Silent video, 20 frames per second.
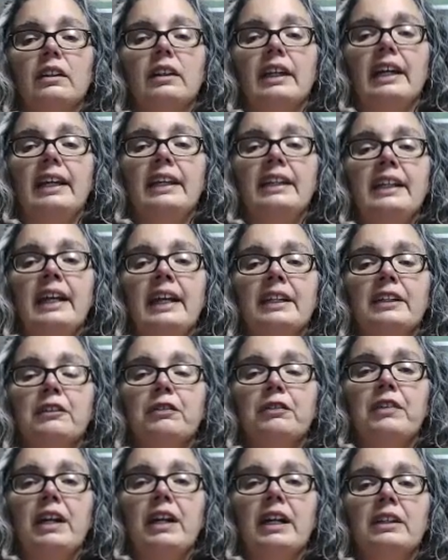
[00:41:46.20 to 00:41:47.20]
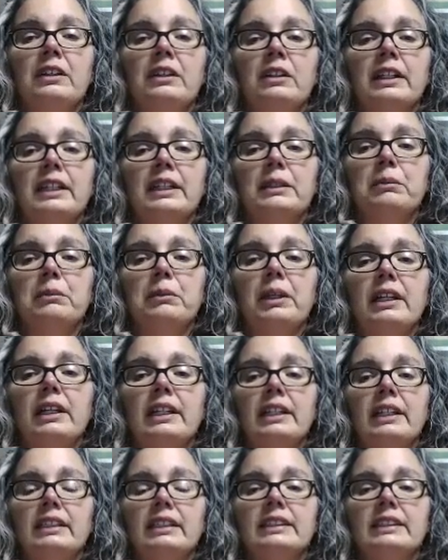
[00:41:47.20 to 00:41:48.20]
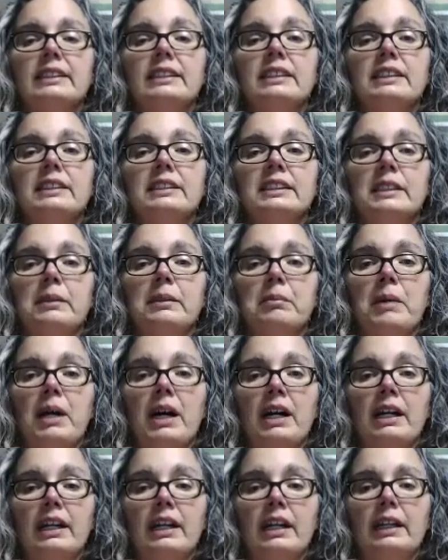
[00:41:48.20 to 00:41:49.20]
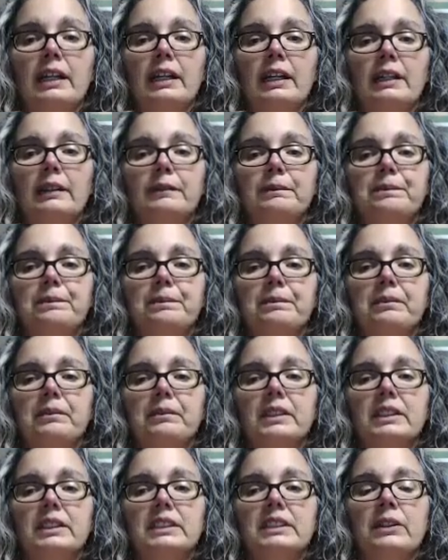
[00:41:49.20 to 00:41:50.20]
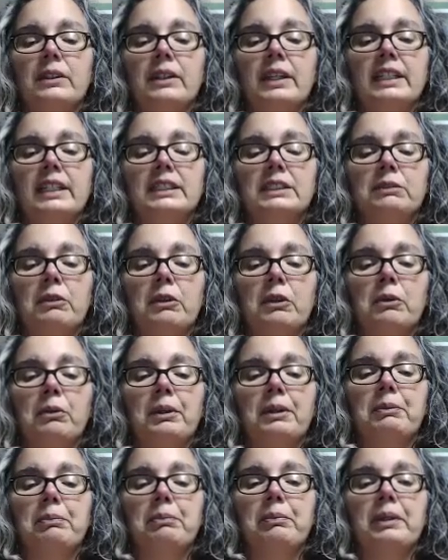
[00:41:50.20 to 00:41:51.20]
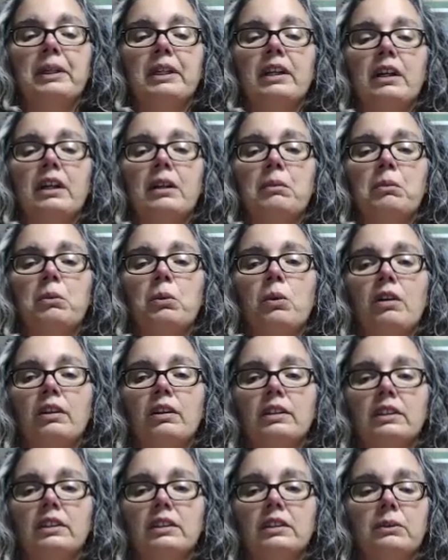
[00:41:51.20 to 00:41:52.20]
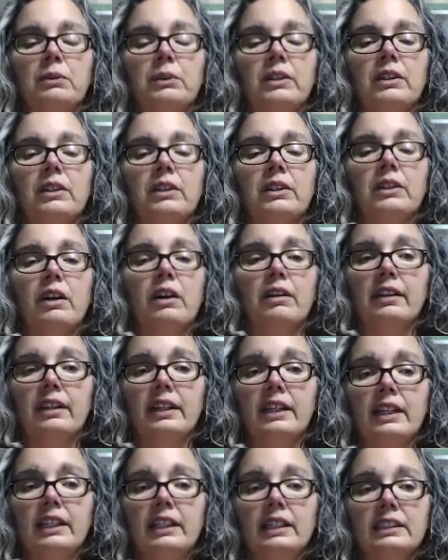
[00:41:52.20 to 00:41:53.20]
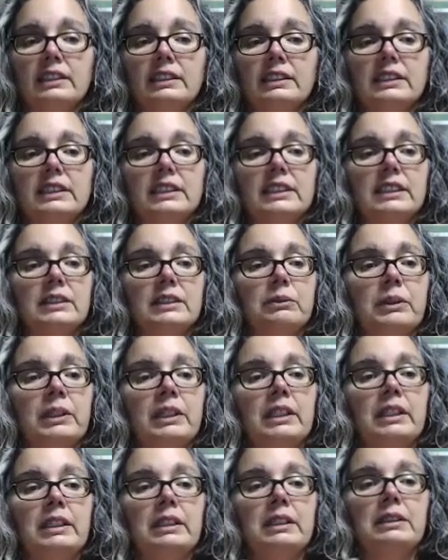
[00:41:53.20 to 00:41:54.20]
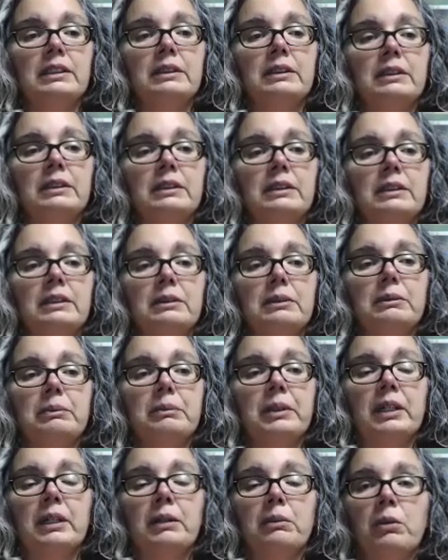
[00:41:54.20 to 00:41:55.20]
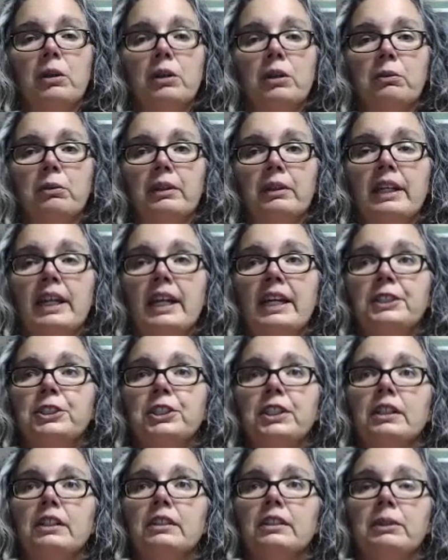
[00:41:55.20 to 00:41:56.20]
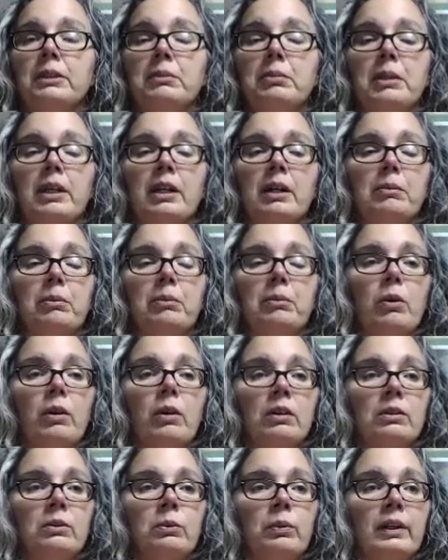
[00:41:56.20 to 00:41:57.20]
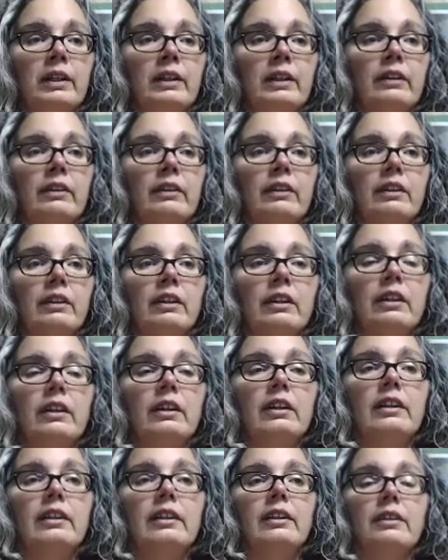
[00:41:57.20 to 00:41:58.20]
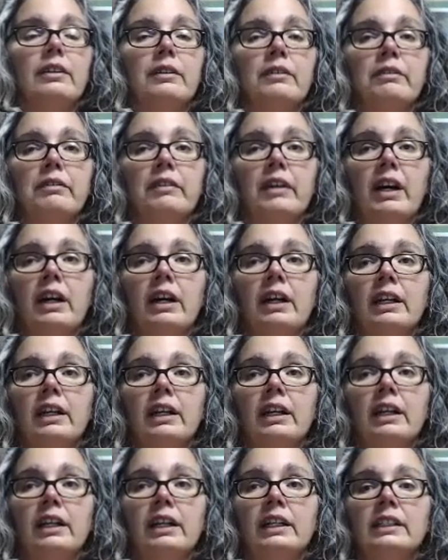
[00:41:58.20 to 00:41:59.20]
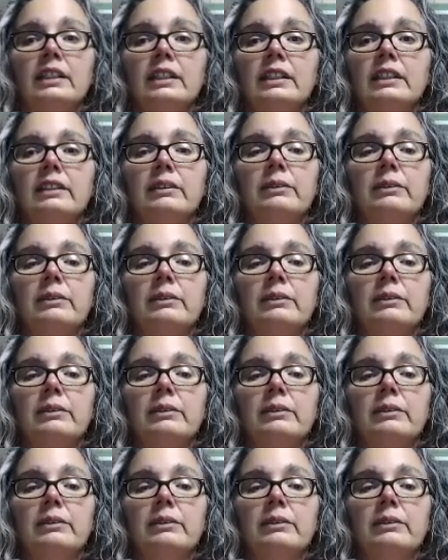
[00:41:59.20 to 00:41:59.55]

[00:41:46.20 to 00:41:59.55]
And then the final limb is samadhi. So that's where we become one with all things. We become one with nature. We become one with the divine.